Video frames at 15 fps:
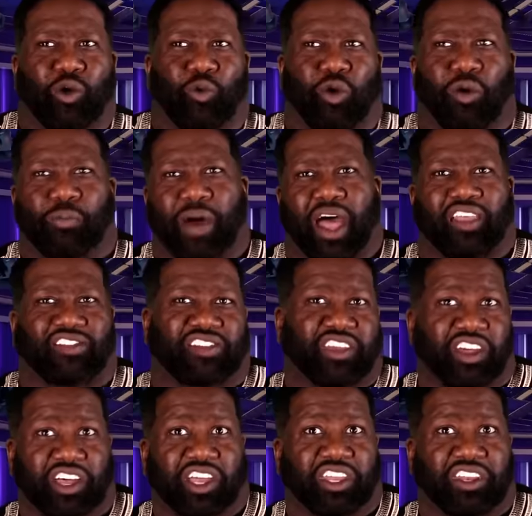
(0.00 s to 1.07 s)
don't want my
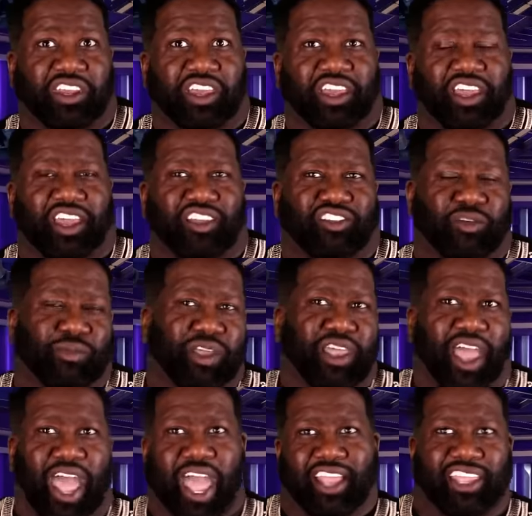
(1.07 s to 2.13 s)
son to
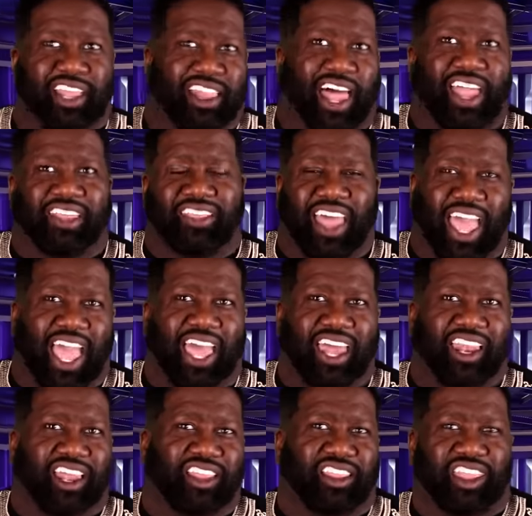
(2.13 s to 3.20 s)
be acting like
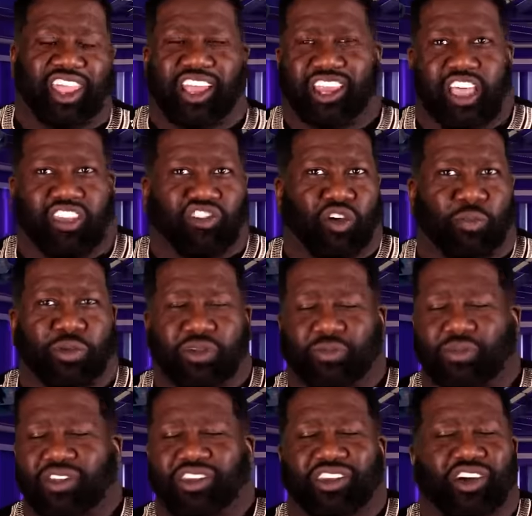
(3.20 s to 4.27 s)
that, thinking that's so,
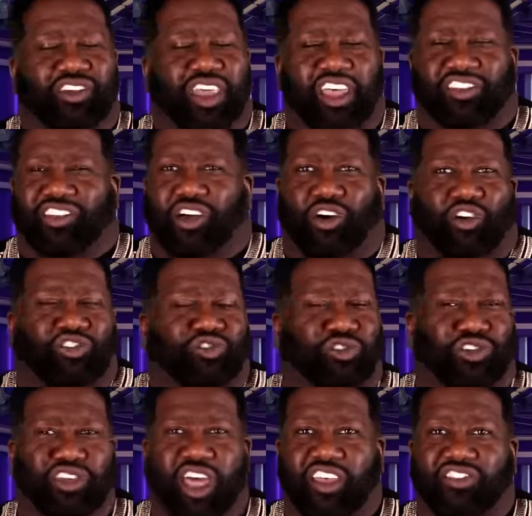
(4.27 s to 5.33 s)
but, but you know, that's
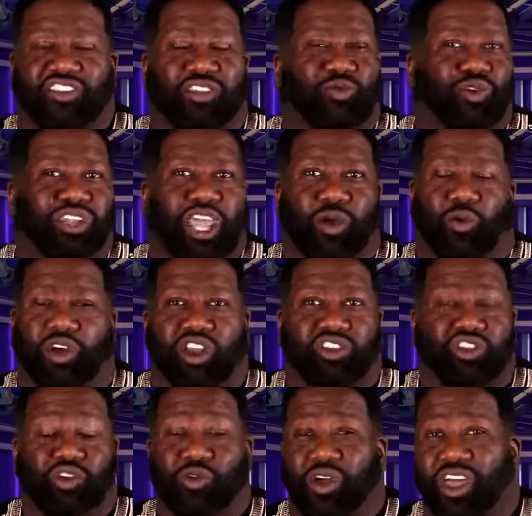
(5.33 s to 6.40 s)
cultural. That's what they
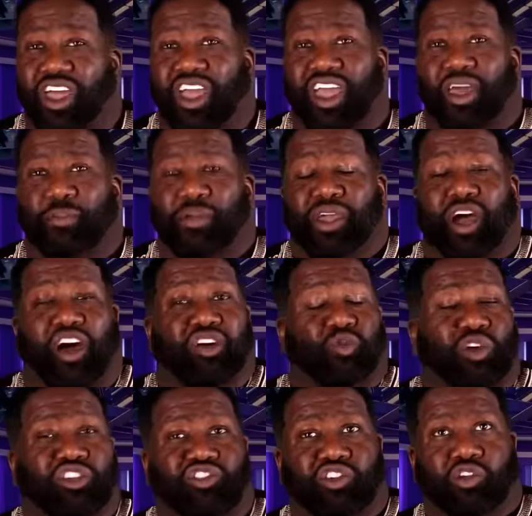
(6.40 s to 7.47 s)
want to do.
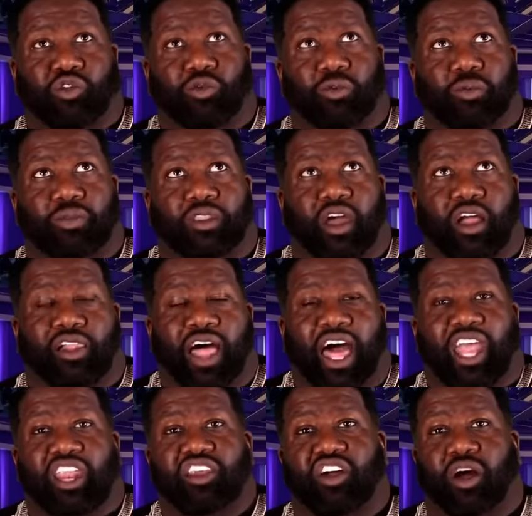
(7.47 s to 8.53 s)
Beyond with you, a
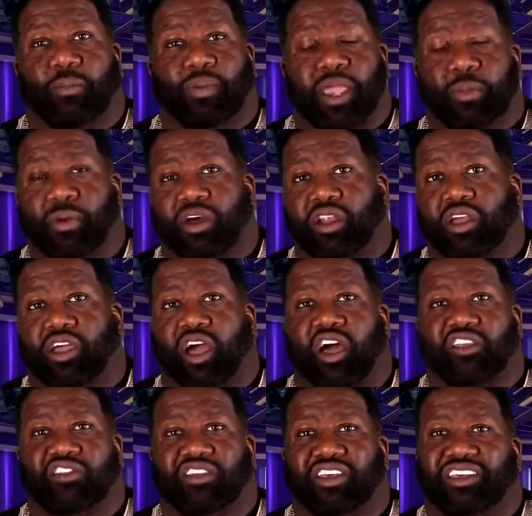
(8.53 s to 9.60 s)
lot of young people on the
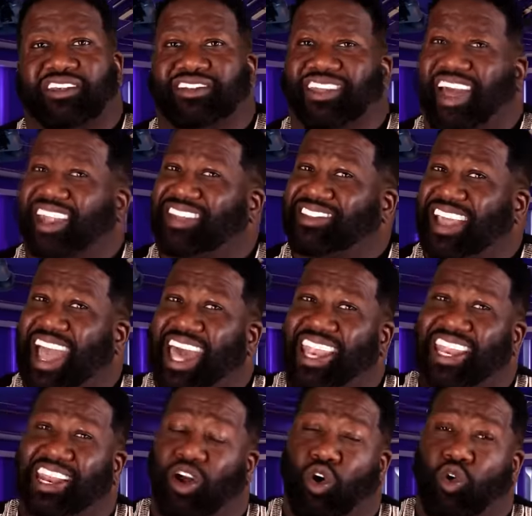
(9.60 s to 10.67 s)
continent is kind of
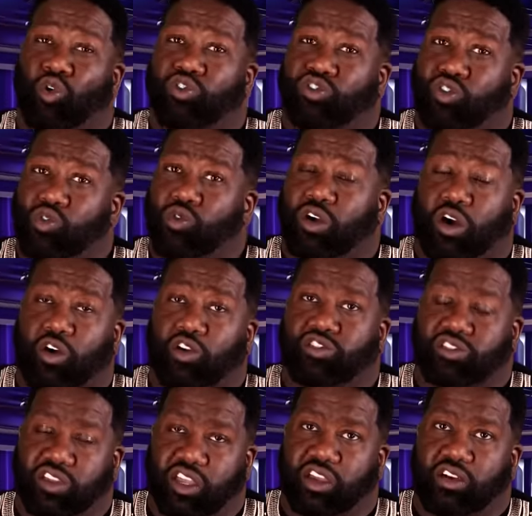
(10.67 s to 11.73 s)
tired of that old school
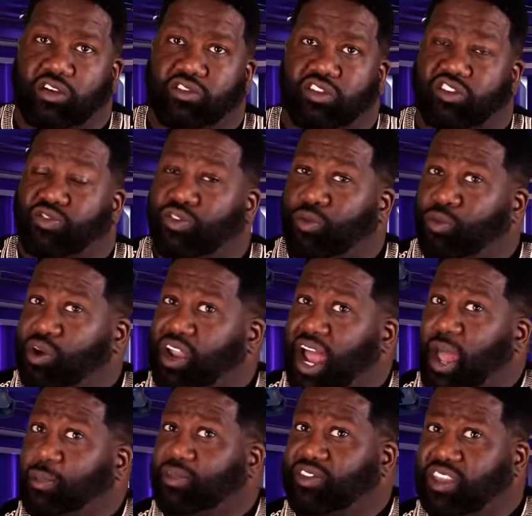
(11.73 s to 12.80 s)
culture deal, just from what
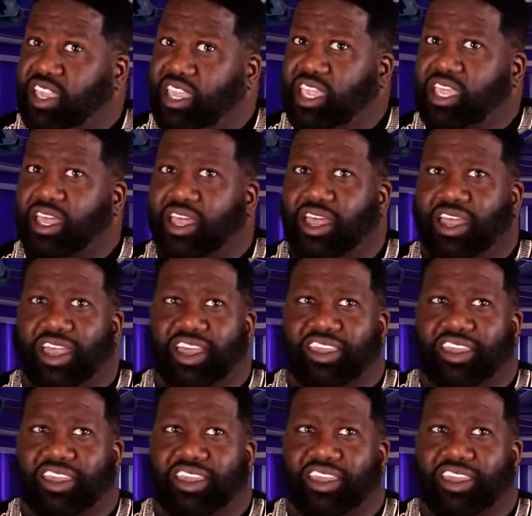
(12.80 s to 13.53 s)
I'm seeing.